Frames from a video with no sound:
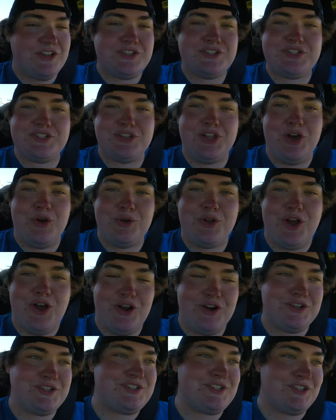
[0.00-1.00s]
a slow
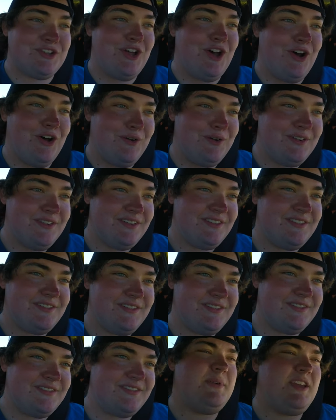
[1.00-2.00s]
car slow.
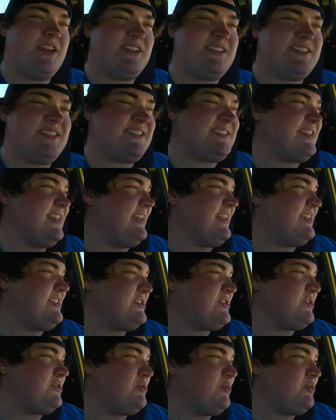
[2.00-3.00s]
Because this thing
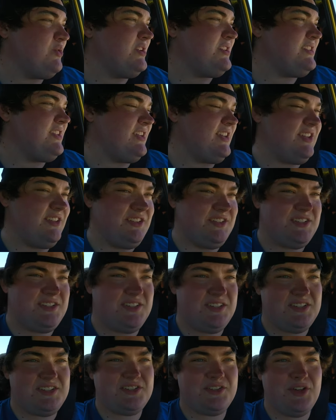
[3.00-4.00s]
is
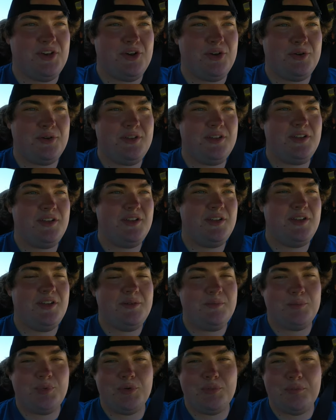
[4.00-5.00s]
ridiculously slow.
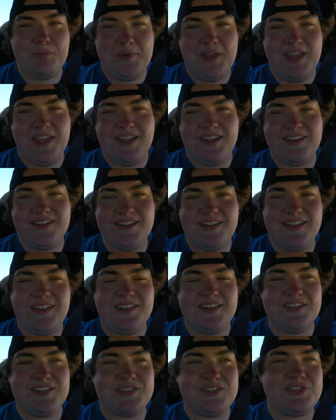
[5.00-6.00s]
But man,
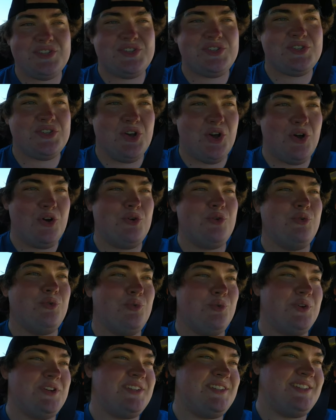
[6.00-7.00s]
it is so
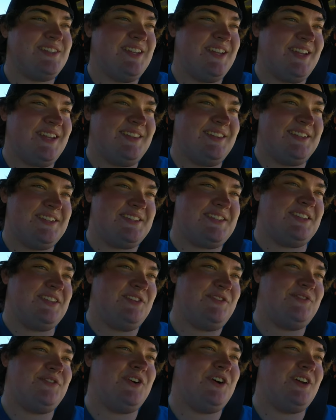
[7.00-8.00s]

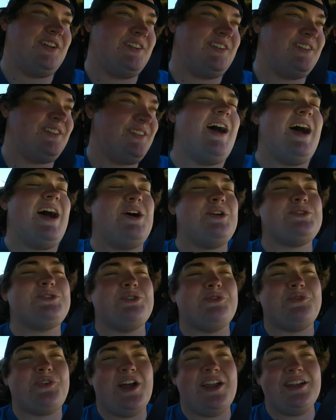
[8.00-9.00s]
ridiculously fun. I
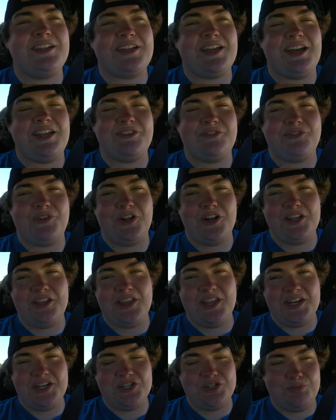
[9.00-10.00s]
also find it kind of funny
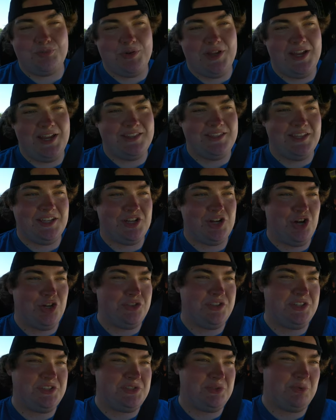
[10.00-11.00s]
that in Japan they
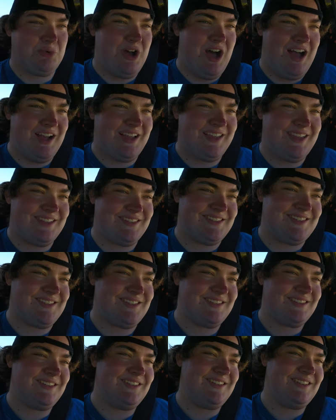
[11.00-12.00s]
called these the
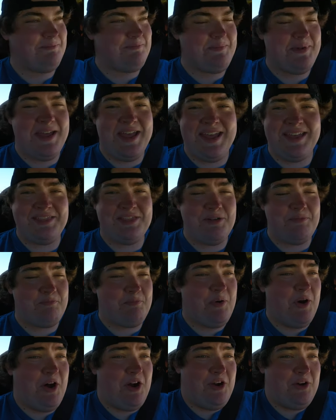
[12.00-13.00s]
Rockets. Man, the
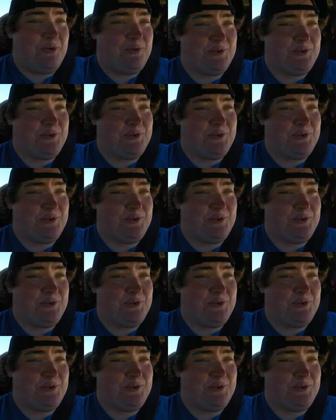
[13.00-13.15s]
bar